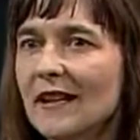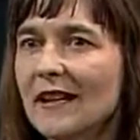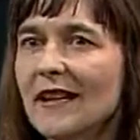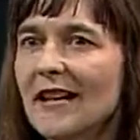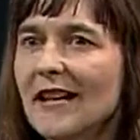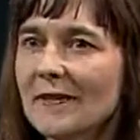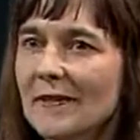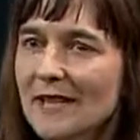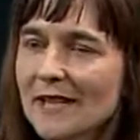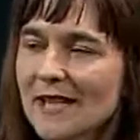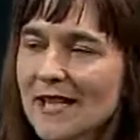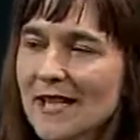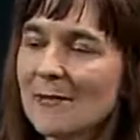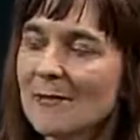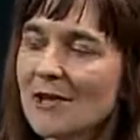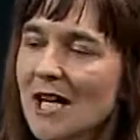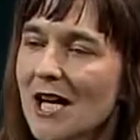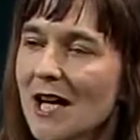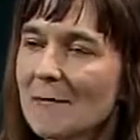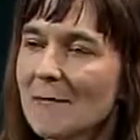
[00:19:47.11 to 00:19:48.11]
at the same
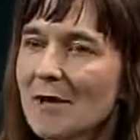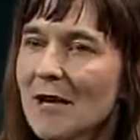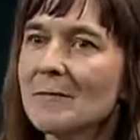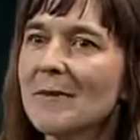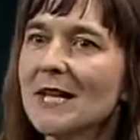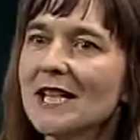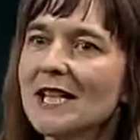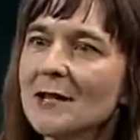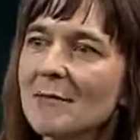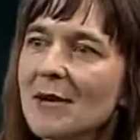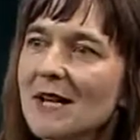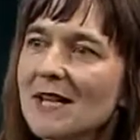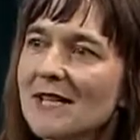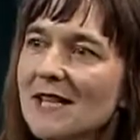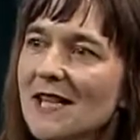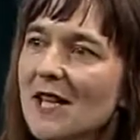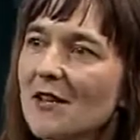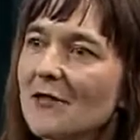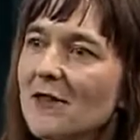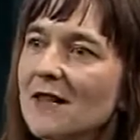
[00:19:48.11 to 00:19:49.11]
time I'm making
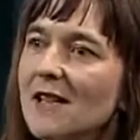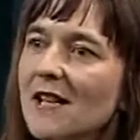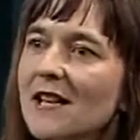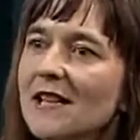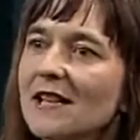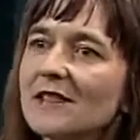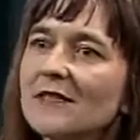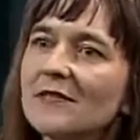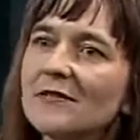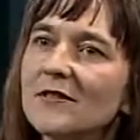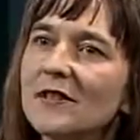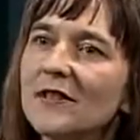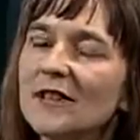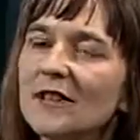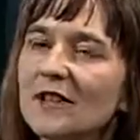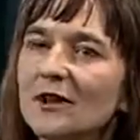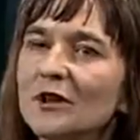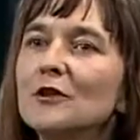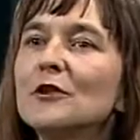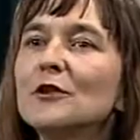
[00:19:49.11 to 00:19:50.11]
myself a kind of
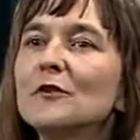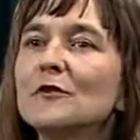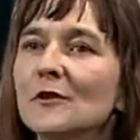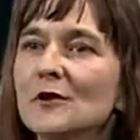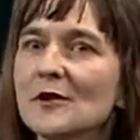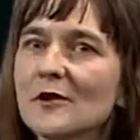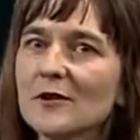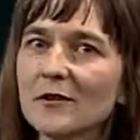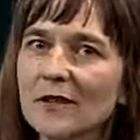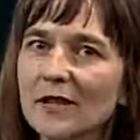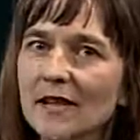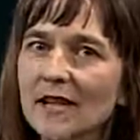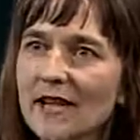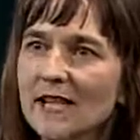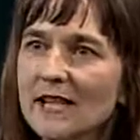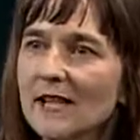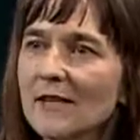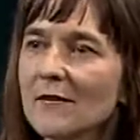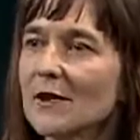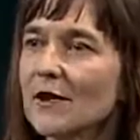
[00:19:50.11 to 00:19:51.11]
universal
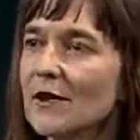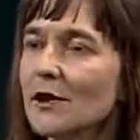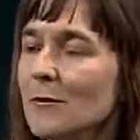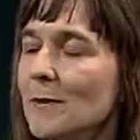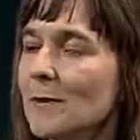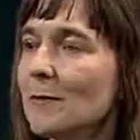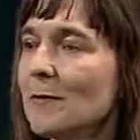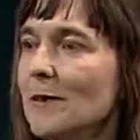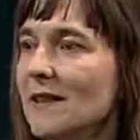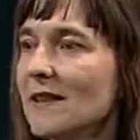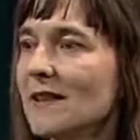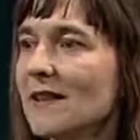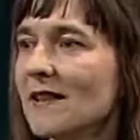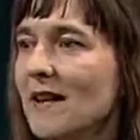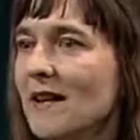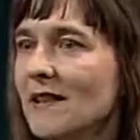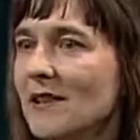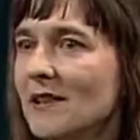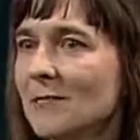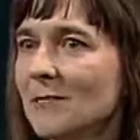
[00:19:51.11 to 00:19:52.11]
case of a human being
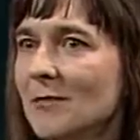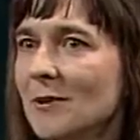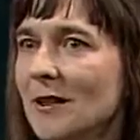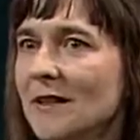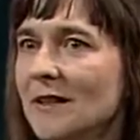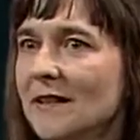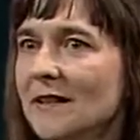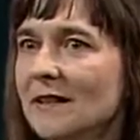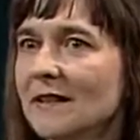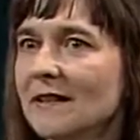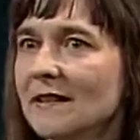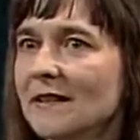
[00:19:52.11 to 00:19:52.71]
contemplating.